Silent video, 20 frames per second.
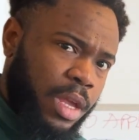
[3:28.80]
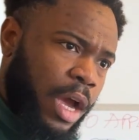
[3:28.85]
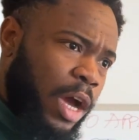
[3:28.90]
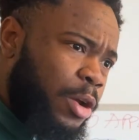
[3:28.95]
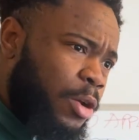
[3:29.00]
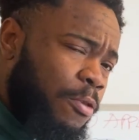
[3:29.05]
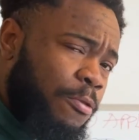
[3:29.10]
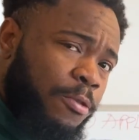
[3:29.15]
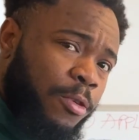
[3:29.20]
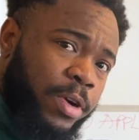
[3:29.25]

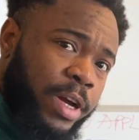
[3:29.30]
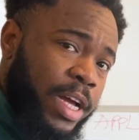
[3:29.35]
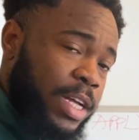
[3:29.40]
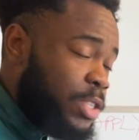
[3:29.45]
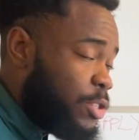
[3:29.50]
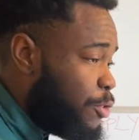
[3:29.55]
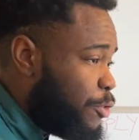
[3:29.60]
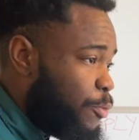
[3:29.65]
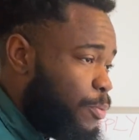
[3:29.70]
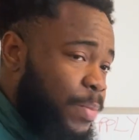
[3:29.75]
Don't forget,
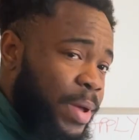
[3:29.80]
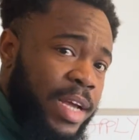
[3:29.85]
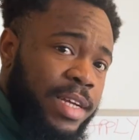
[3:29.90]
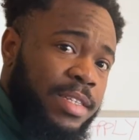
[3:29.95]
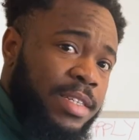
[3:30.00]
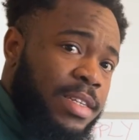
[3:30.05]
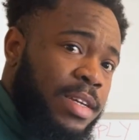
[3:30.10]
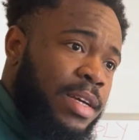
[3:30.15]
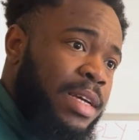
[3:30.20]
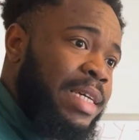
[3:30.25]
you've paid
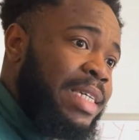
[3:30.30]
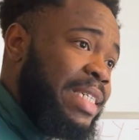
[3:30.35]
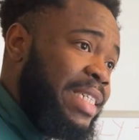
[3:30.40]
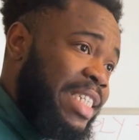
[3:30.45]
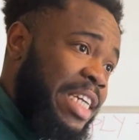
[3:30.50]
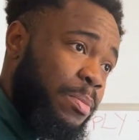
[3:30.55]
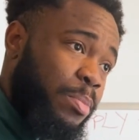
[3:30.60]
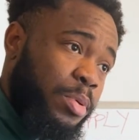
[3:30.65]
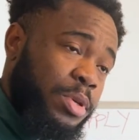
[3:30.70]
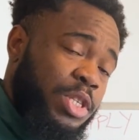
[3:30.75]

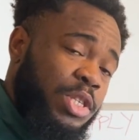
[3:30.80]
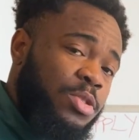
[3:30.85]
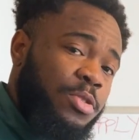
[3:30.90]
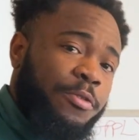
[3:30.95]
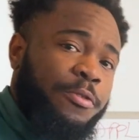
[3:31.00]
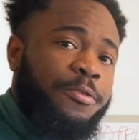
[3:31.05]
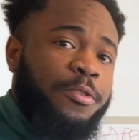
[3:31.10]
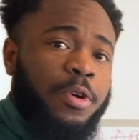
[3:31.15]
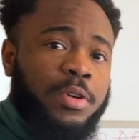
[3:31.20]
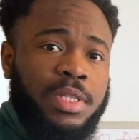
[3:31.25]
deposits of
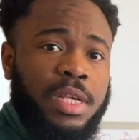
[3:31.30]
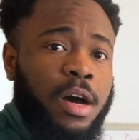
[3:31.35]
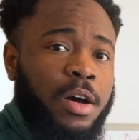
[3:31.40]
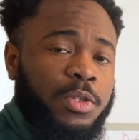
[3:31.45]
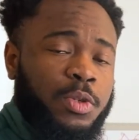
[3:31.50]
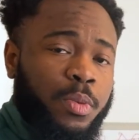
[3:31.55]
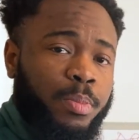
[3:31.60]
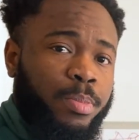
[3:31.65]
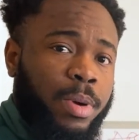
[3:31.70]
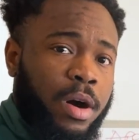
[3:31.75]

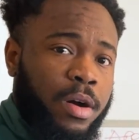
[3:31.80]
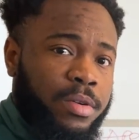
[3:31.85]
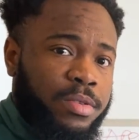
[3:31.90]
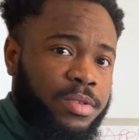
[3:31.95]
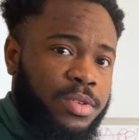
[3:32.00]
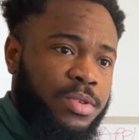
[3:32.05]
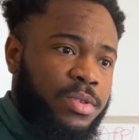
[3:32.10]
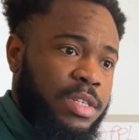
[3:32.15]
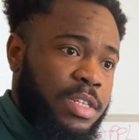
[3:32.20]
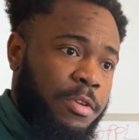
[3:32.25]

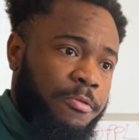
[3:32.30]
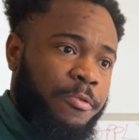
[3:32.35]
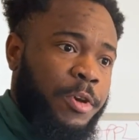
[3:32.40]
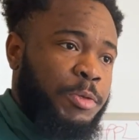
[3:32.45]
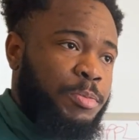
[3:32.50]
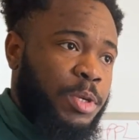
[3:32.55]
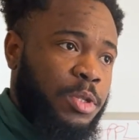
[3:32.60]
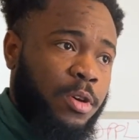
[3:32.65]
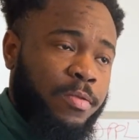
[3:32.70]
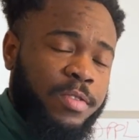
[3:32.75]
£4,000. In the first
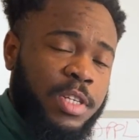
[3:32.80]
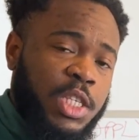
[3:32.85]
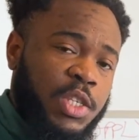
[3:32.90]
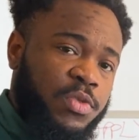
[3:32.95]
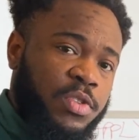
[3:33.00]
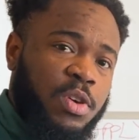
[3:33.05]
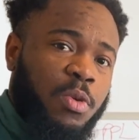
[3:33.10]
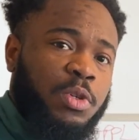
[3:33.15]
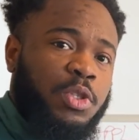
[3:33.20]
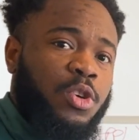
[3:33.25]
part of this
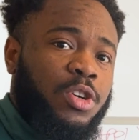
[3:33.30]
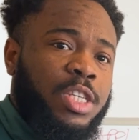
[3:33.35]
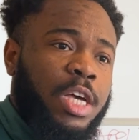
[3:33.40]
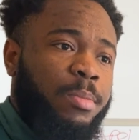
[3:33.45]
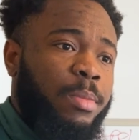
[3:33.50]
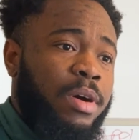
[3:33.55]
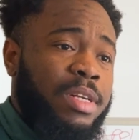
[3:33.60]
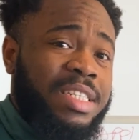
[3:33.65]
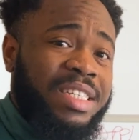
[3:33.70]
video, we talked about the